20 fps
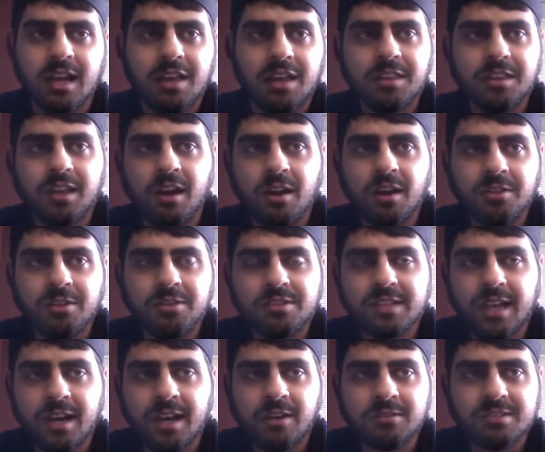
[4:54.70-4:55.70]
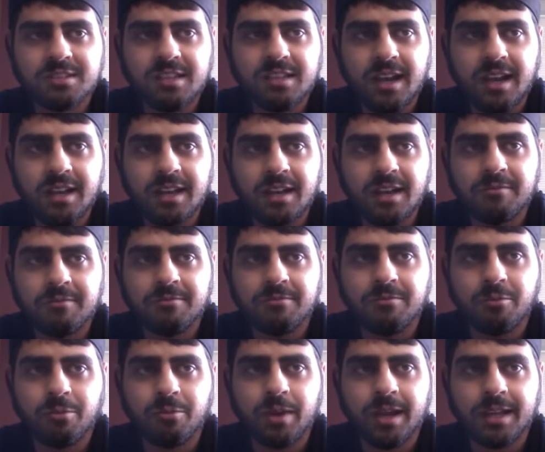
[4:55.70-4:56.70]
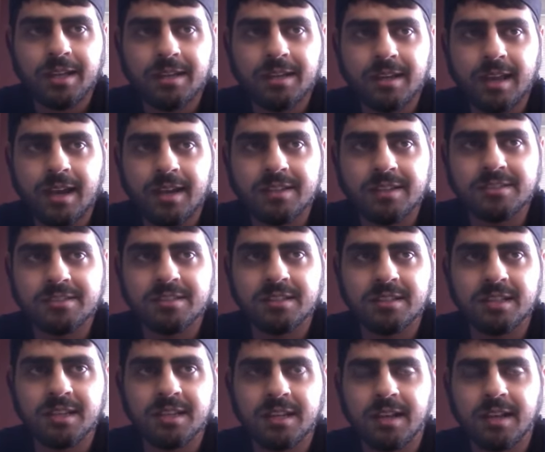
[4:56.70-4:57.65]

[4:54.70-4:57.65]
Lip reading: The other downside I've recognized in it,